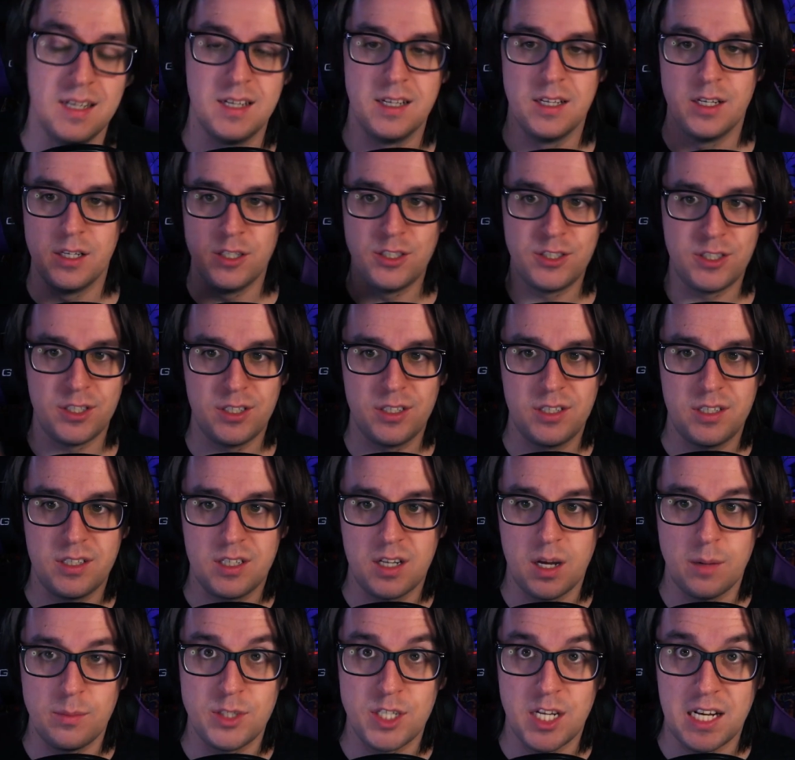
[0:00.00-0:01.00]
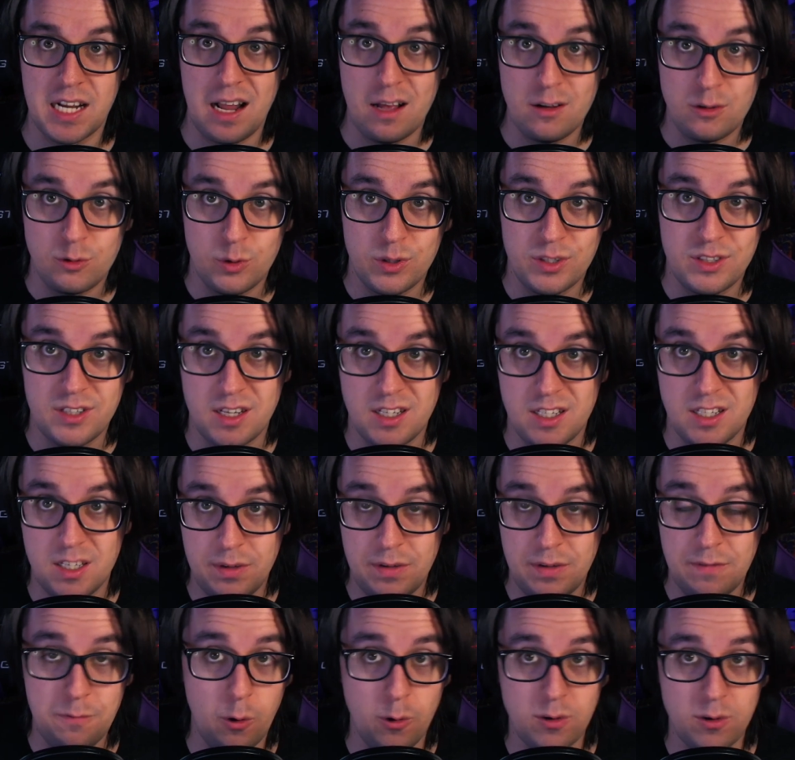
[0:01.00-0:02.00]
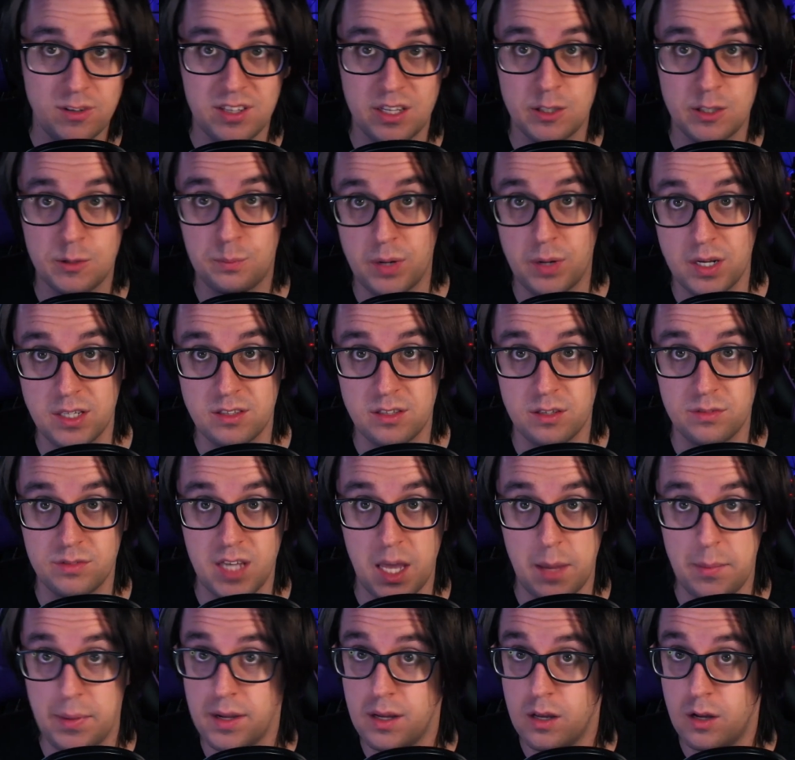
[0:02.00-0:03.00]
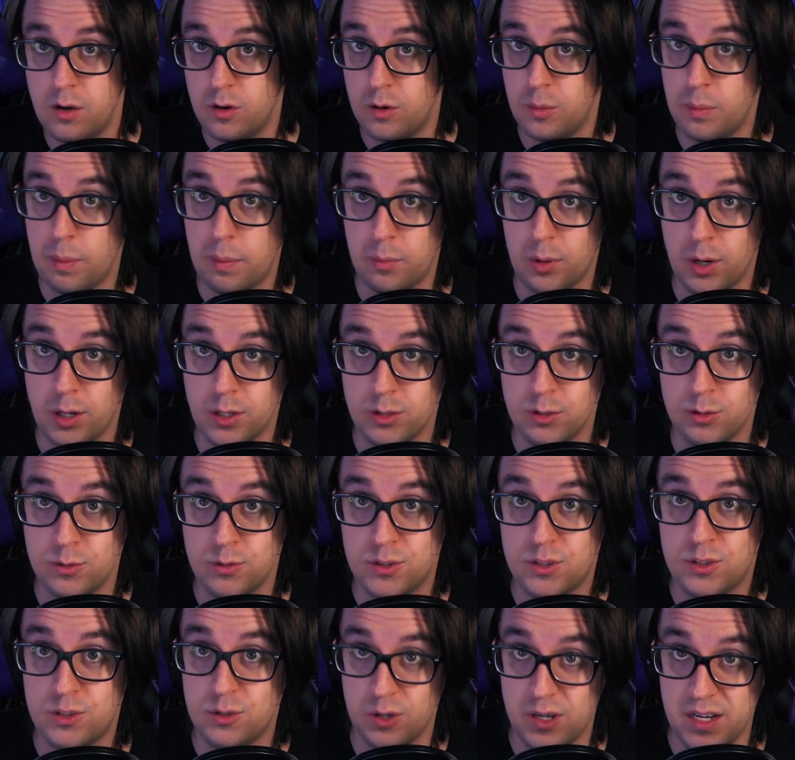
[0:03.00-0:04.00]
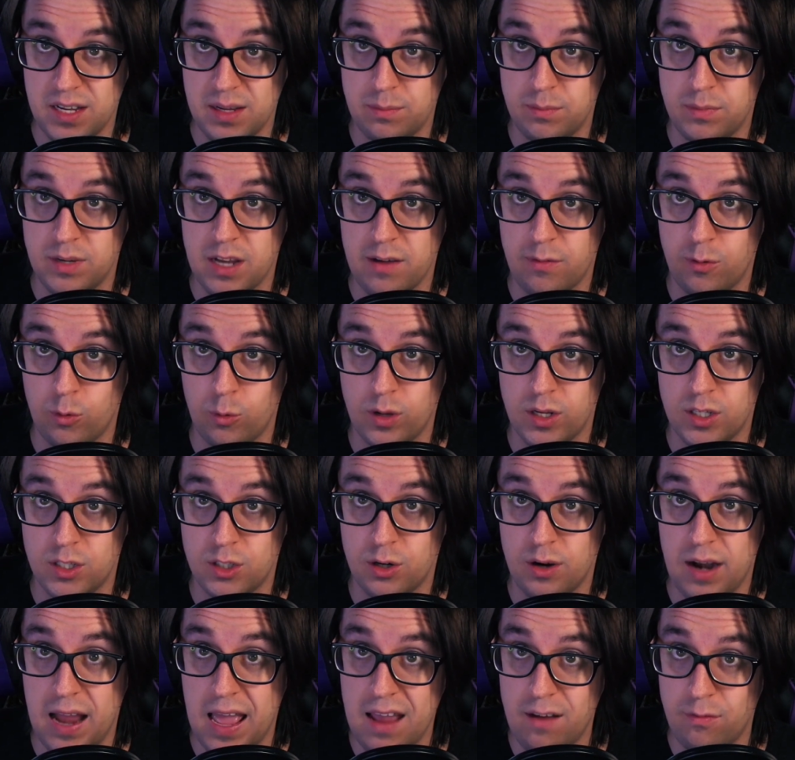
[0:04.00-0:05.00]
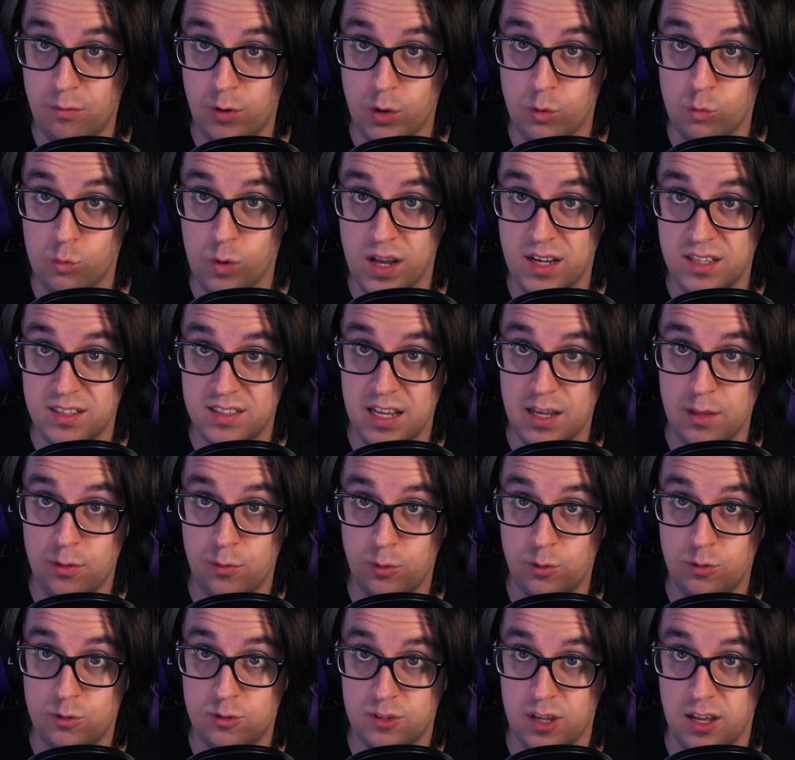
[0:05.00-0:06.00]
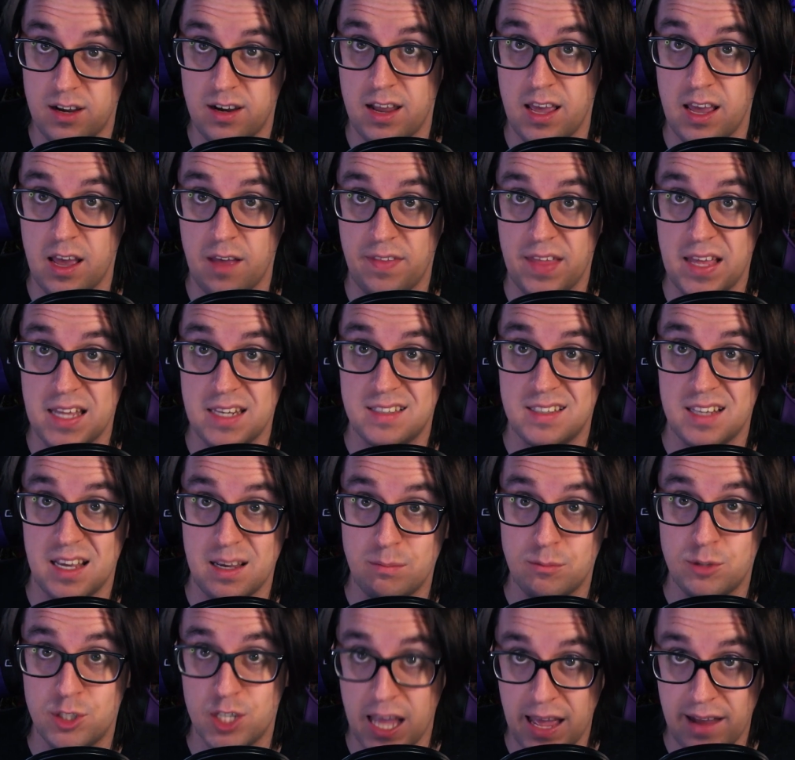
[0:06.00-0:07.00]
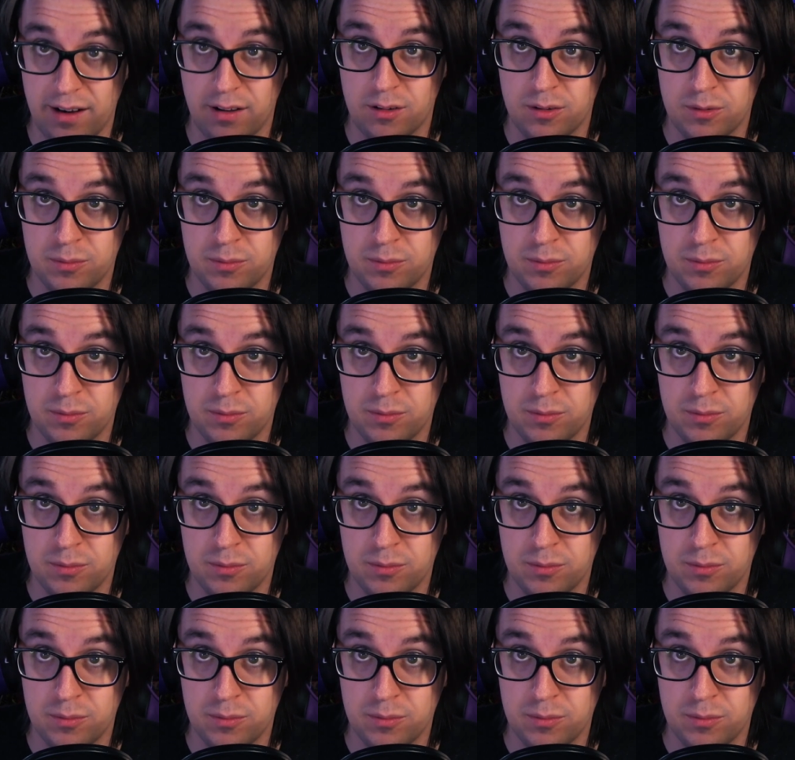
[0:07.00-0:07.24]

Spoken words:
You should come check it out, twitch.tv/BryceLovesGaming. Remember, I do stream Neverwinter every Wednesday through Sunday on that same channel.